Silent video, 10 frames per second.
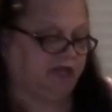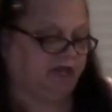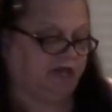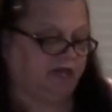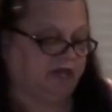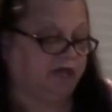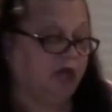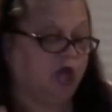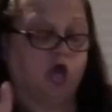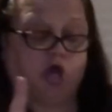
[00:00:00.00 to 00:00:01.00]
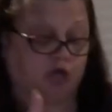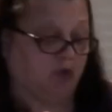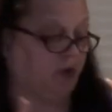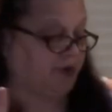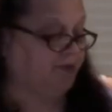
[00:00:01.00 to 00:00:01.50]
Indian, a
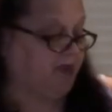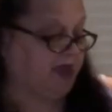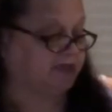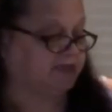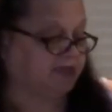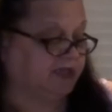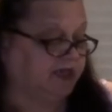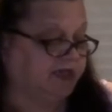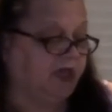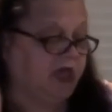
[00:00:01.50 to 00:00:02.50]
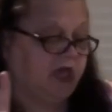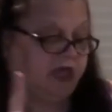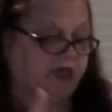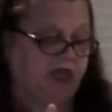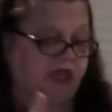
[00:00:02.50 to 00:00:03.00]
quarter Mexican,
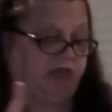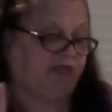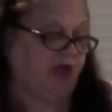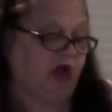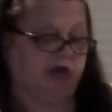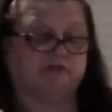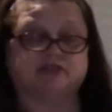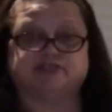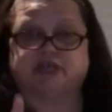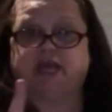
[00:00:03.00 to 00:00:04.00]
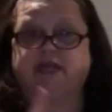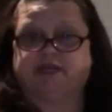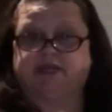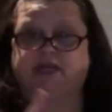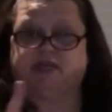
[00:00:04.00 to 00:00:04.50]
an eighth Irish, and
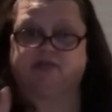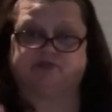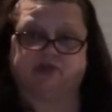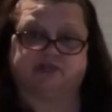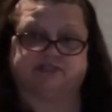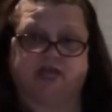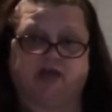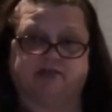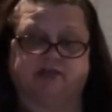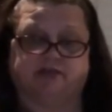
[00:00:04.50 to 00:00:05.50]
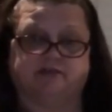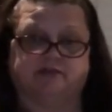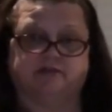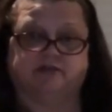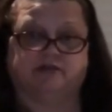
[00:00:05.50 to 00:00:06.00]
an eighth Italian
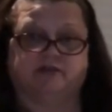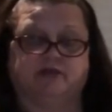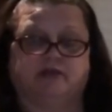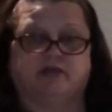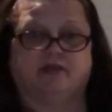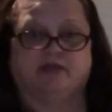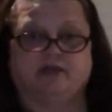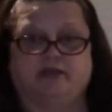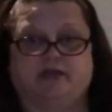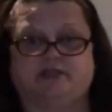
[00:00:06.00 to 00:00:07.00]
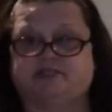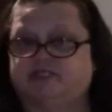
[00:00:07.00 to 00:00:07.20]
and